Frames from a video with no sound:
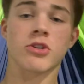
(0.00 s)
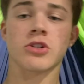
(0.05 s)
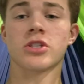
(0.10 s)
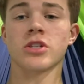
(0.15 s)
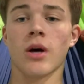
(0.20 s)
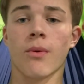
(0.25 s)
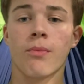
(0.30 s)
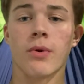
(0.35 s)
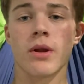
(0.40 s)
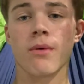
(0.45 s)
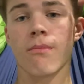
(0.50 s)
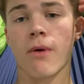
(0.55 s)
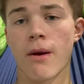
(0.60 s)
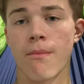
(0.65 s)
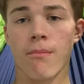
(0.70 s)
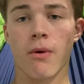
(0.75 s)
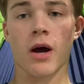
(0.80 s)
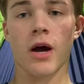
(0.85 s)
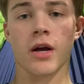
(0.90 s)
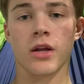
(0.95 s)
someone in my
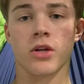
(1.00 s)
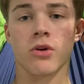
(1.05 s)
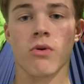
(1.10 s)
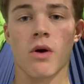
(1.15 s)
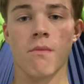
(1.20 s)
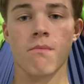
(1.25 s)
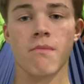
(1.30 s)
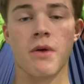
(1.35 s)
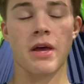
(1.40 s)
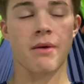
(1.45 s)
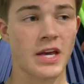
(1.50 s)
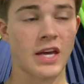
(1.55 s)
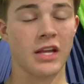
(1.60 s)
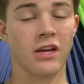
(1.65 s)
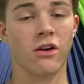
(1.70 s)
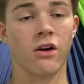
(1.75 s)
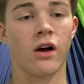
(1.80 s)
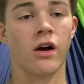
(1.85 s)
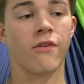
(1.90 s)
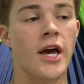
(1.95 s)
mind who I'm
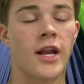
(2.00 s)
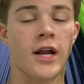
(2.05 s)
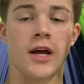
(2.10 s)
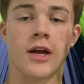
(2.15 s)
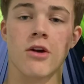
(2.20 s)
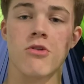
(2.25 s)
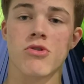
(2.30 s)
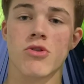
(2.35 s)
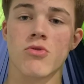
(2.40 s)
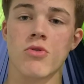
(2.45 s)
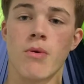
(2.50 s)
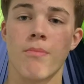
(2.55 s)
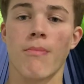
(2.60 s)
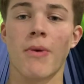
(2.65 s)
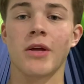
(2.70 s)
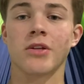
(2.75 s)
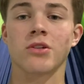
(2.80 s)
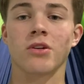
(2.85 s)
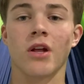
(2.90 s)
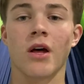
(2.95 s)
hitting off. And I go through a
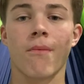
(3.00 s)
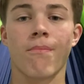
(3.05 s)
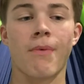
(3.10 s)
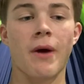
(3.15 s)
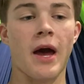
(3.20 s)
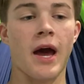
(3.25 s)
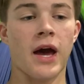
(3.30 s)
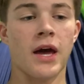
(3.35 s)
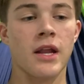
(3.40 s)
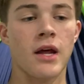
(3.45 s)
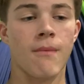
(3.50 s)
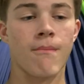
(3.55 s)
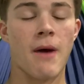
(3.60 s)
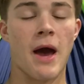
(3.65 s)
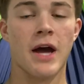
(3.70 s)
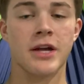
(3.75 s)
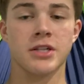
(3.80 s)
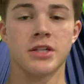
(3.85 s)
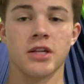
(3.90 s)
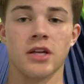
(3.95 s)
mental at-bat,
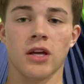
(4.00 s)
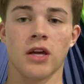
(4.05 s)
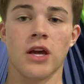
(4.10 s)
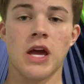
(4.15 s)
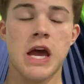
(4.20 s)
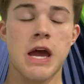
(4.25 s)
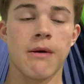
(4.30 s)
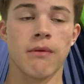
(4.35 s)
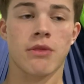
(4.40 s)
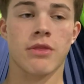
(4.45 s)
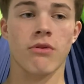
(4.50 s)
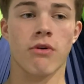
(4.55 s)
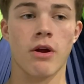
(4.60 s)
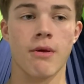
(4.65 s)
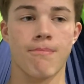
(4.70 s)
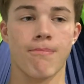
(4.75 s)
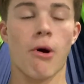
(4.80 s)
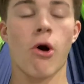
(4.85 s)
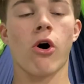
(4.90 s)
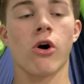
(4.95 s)
imagining him
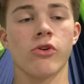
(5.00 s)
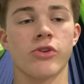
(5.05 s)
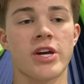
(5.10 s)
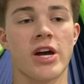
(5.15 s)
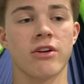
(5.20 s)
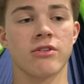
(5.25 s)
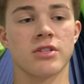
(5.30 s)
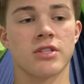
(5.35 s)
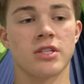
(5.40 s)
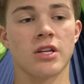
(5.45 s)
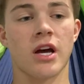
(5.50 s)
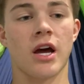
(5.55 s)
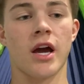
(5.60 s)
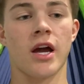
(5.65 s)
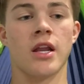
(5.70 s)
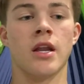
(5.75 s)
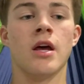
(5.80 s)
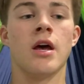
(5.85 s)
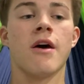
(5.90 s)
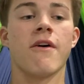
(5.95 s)
throwing balls
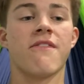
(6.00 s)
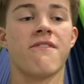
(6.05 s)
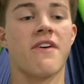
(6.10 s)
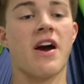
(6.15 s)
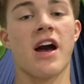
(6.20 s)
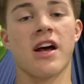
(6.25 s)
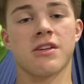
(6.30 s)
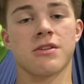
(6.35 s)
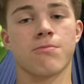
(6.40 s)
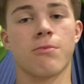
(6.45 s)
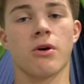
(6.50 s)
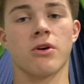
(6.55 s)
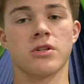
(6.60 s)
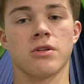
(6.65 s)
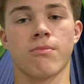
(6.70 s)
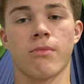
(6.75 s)
outside, fastballs in